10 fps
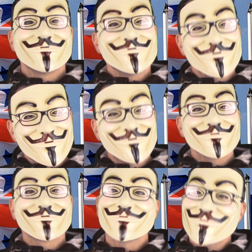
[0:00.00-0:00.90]
Well,
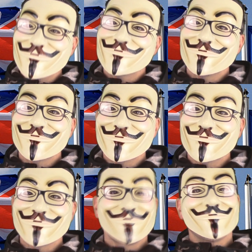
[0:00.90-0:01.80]
that's it then.
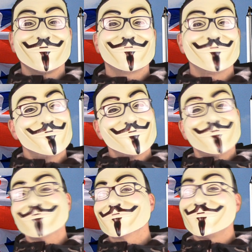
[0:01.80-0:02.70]
Cameron
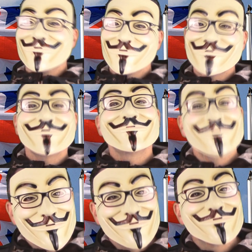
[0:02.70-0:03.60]
has done his
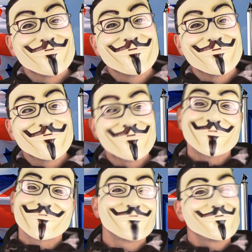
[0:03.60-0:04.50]
best.
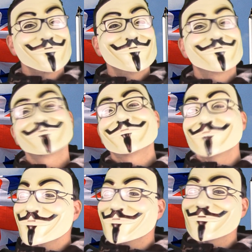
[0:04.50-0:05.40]
He's rallied the
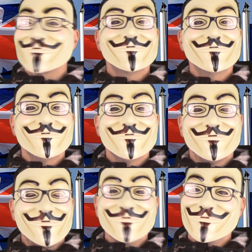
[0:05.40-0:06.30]
troops.
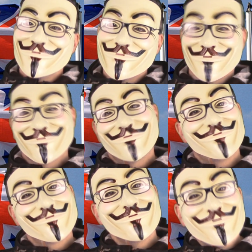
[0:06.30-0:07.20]
Well, about
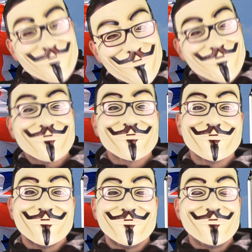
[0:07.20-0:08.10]
half of them anyway.
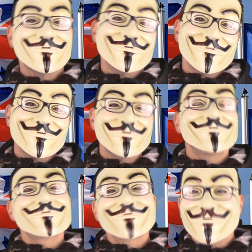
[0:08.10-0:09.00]
Cameron
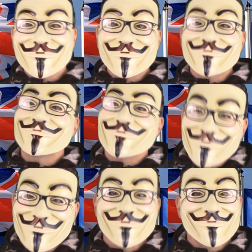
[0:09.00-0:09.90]
has done the
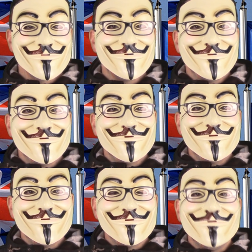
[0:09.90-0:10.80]
impossible.
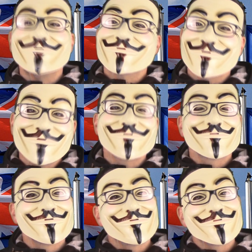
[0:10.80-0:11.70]
He
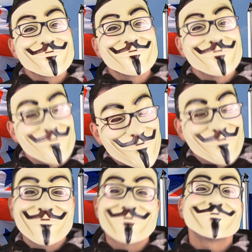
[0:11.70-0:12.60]
tells us he's
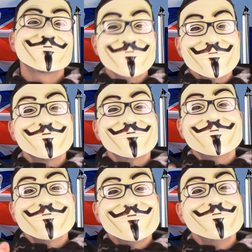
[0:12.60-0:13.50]
got a
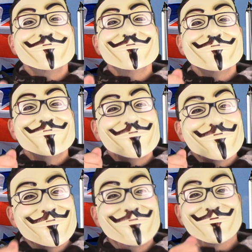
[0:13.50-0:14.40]
great deal
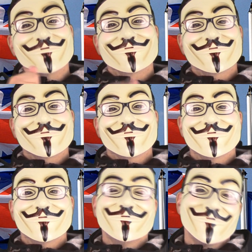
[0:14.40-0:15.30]
for Britain
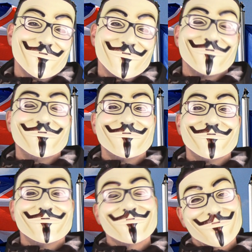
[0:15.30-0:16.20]
in the EU
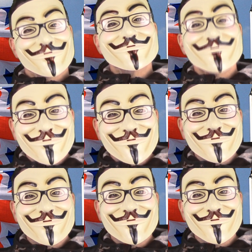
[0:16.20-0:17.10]
going
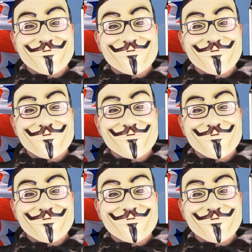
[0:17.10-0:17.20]
forward.